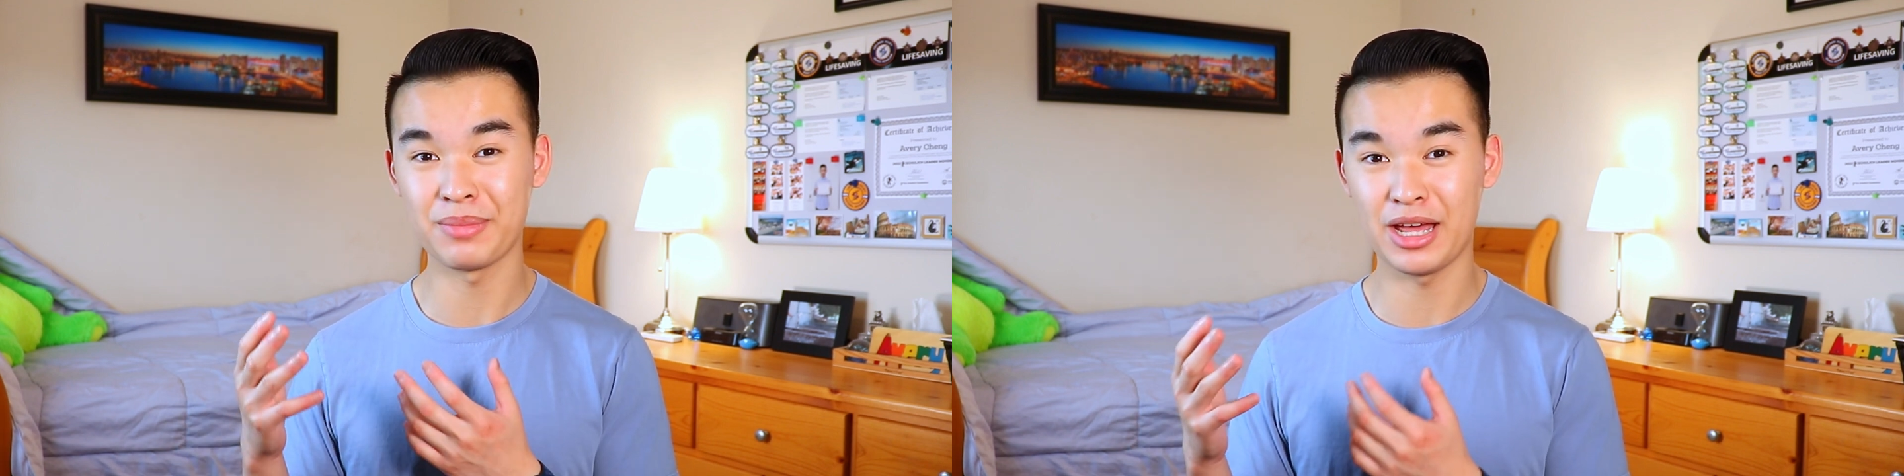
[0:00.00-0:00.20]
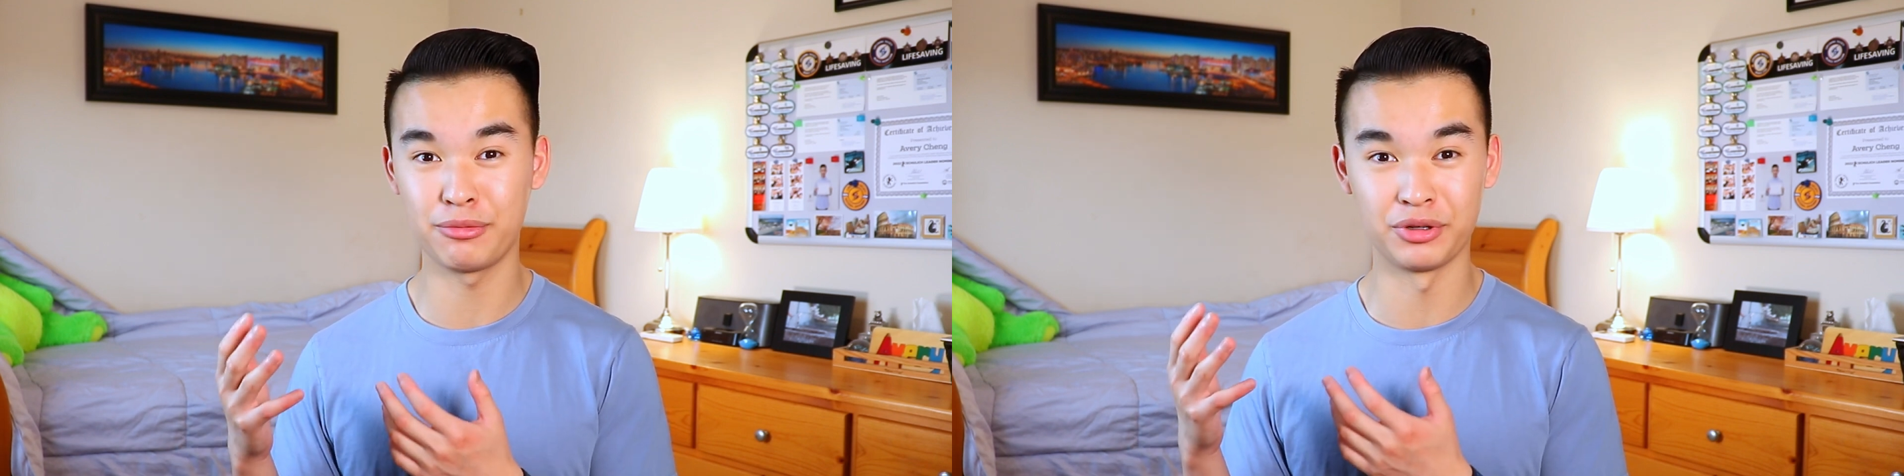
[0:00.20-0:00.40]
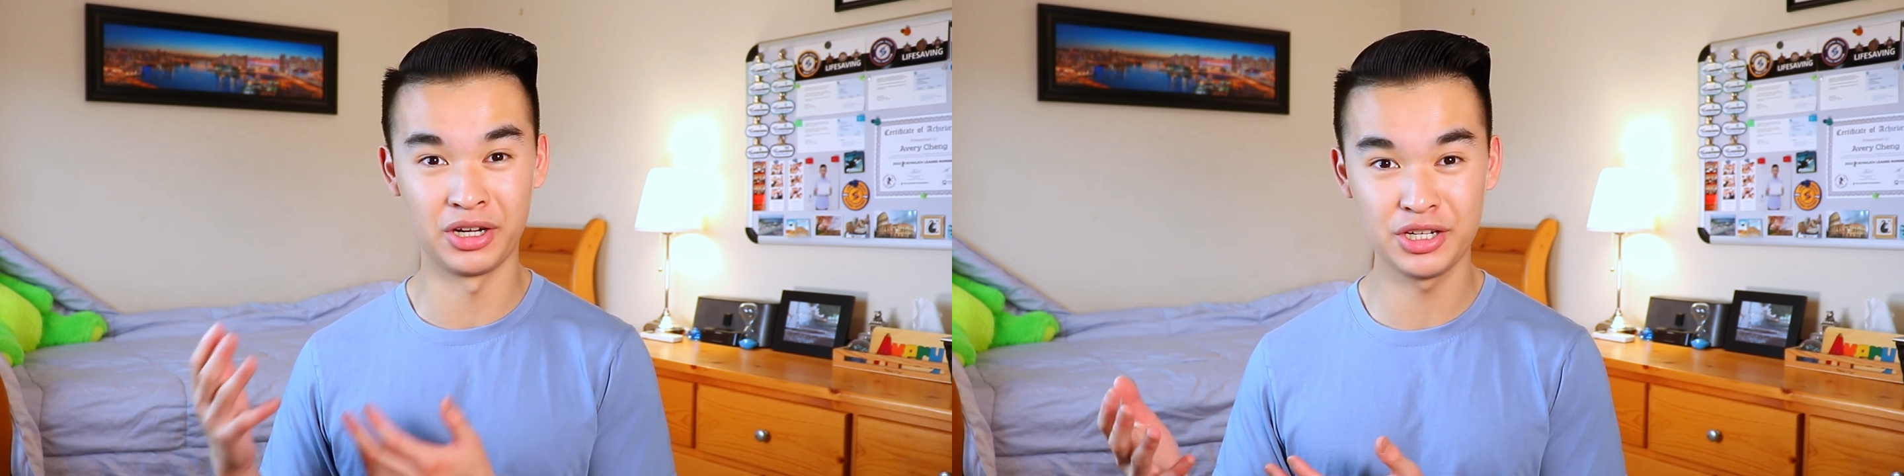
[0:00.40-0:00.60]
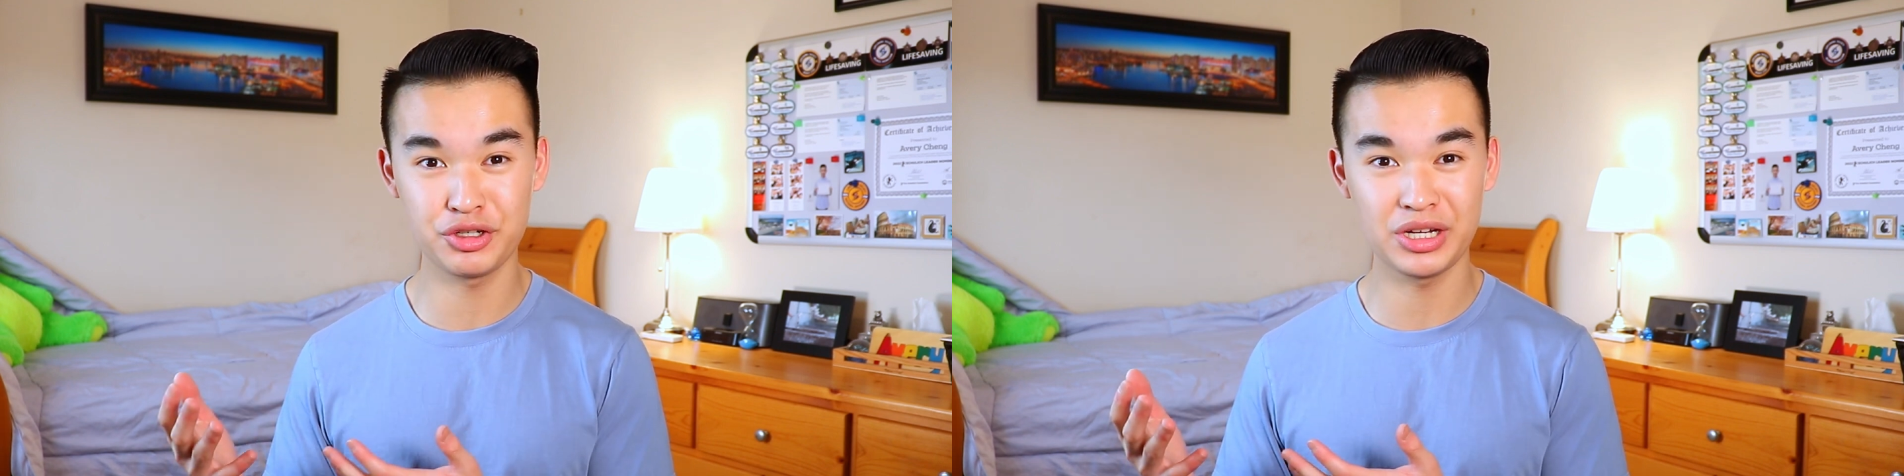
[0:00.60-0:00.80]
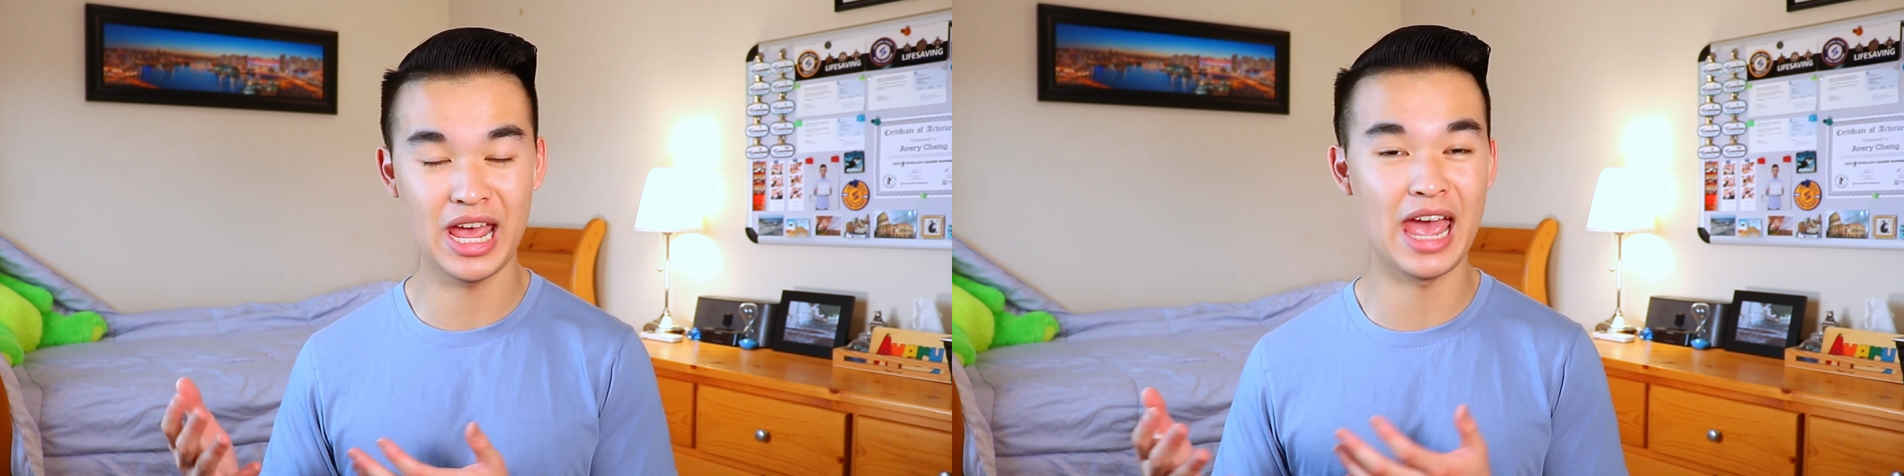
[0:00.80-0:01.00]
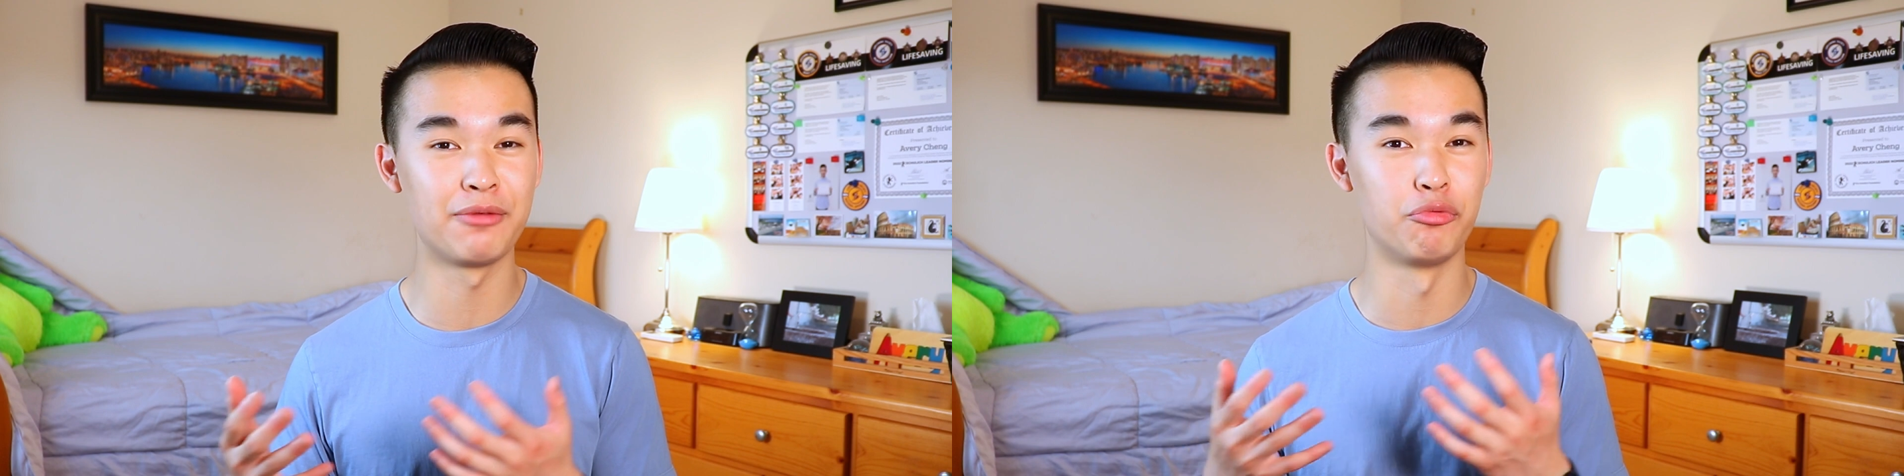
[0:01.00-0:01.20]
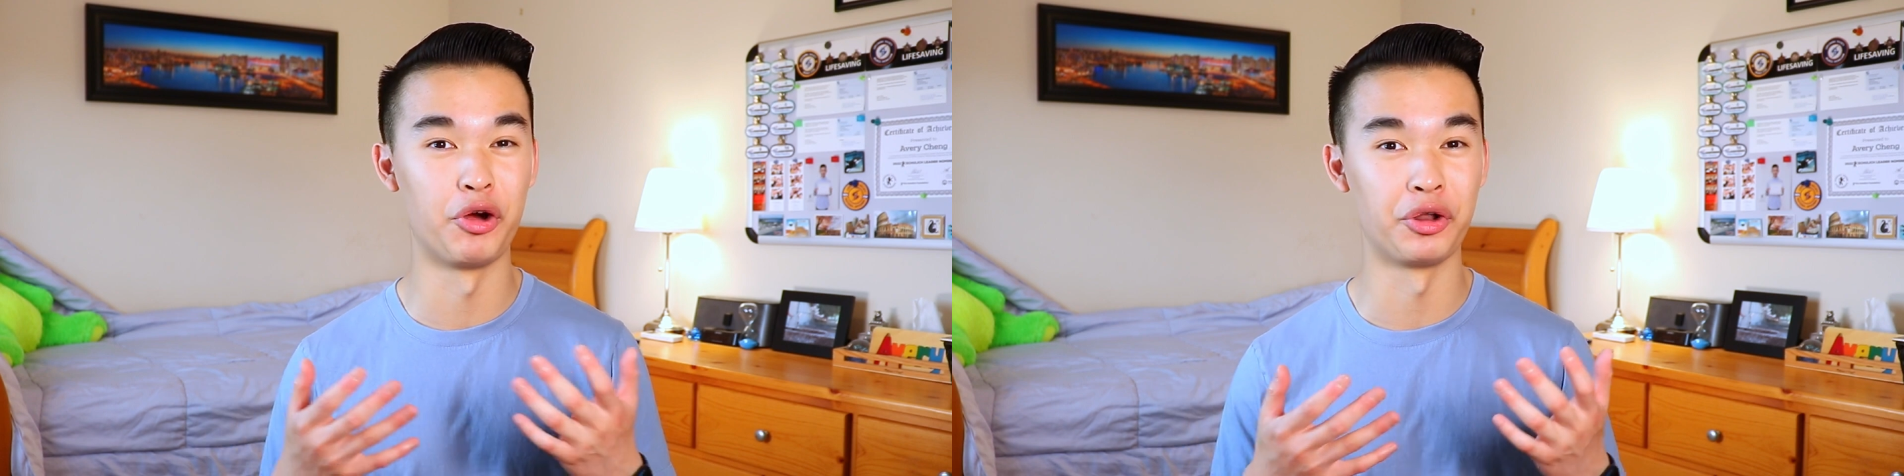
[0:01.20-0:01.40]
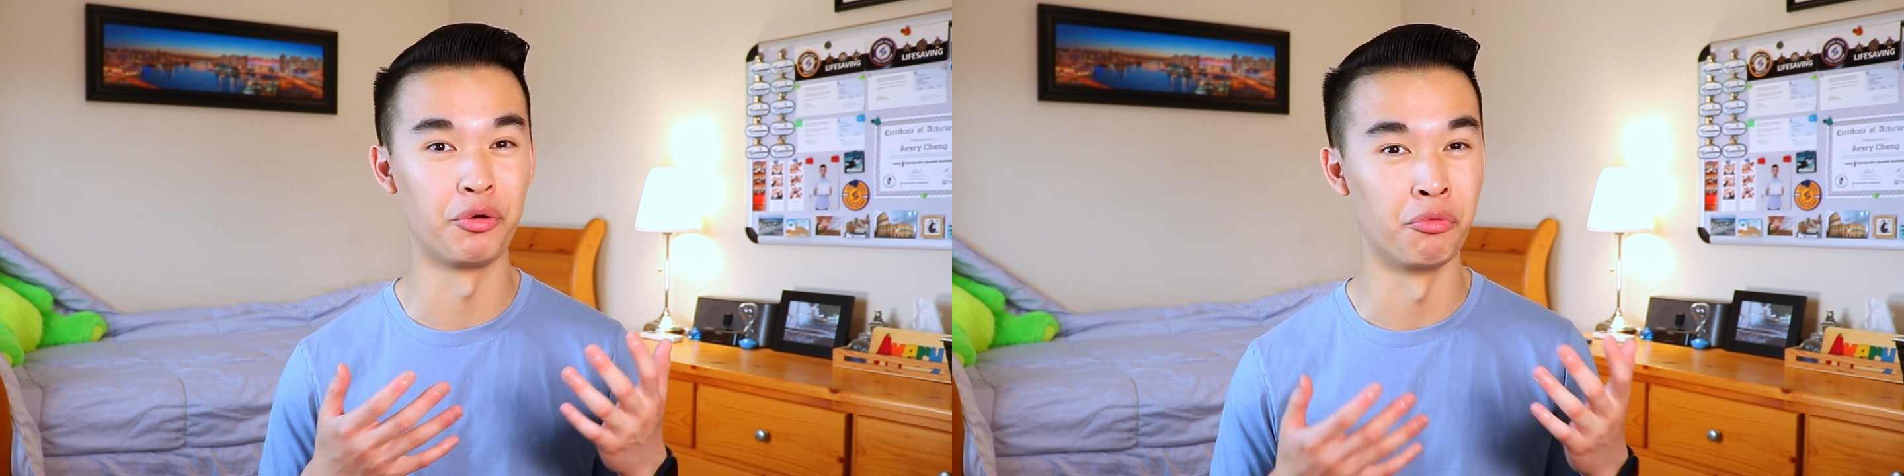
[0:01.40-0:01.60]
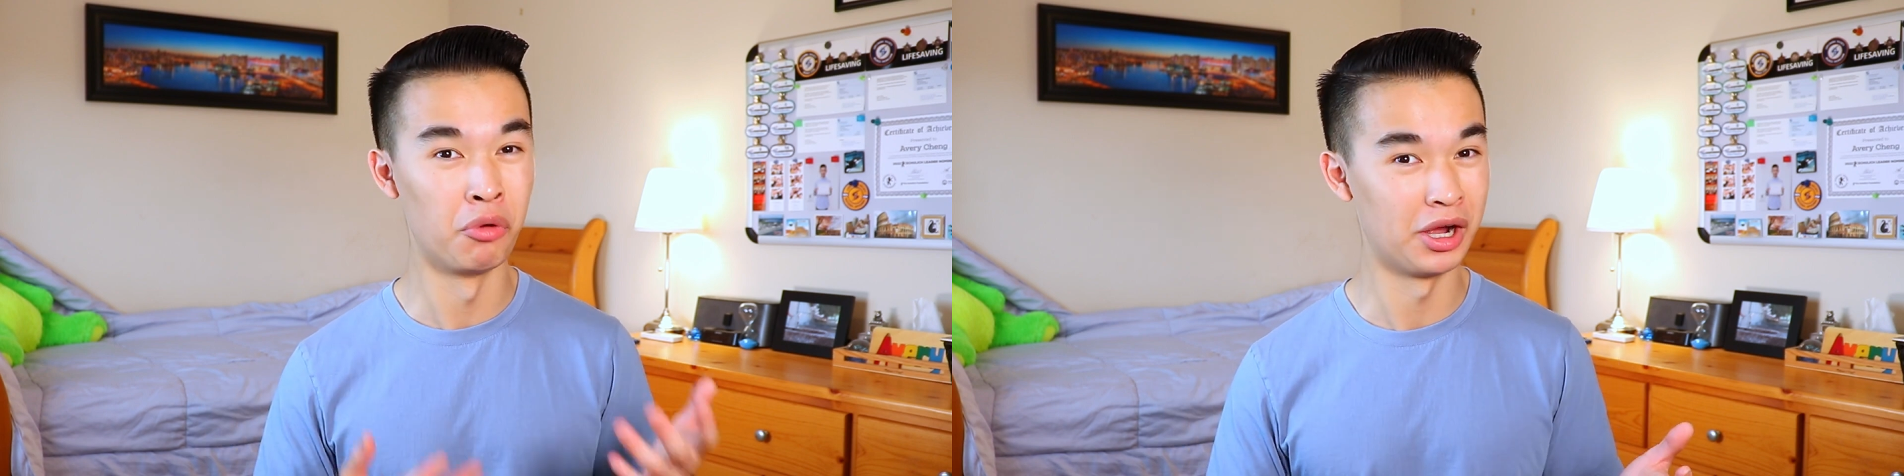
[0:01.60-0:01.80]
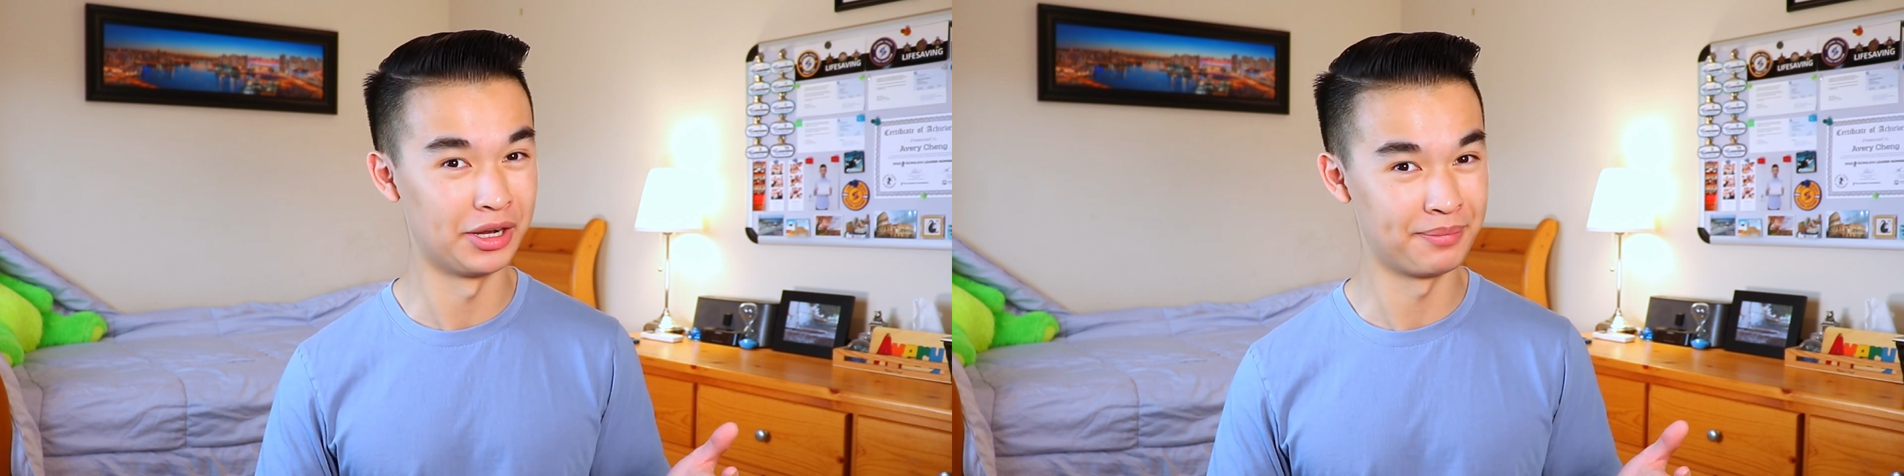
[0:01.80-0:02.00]
Math 100 and
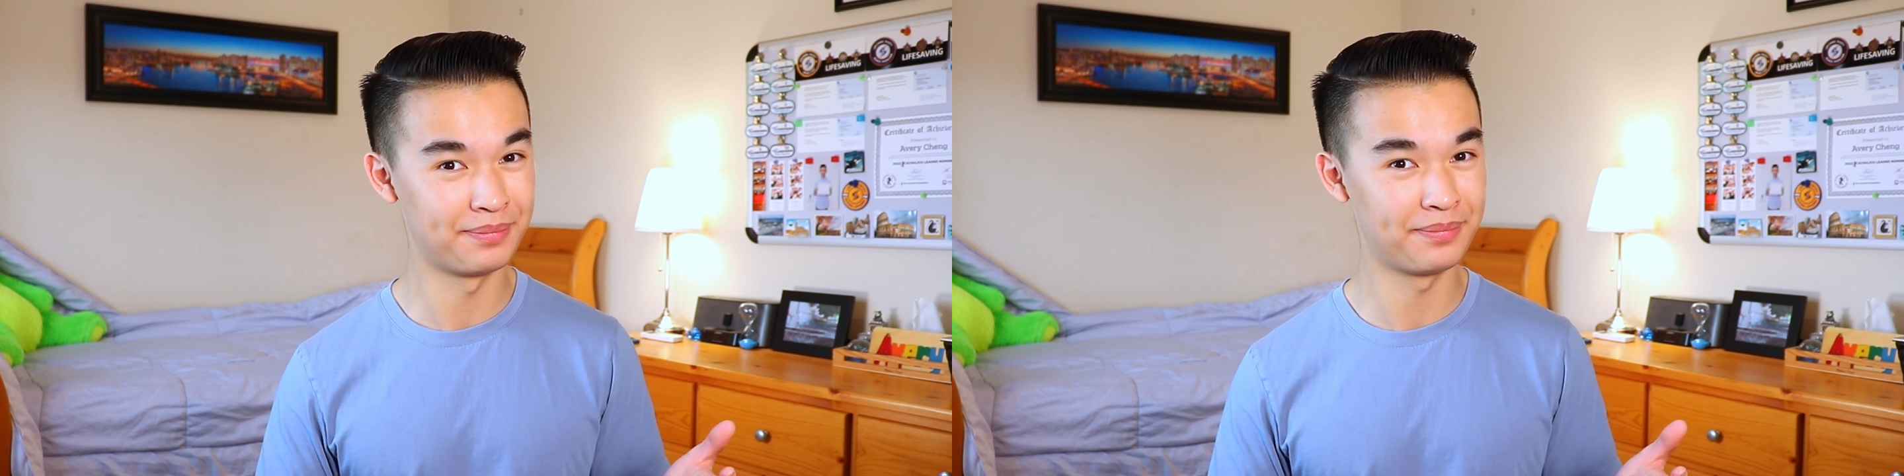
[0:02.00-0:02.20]
101.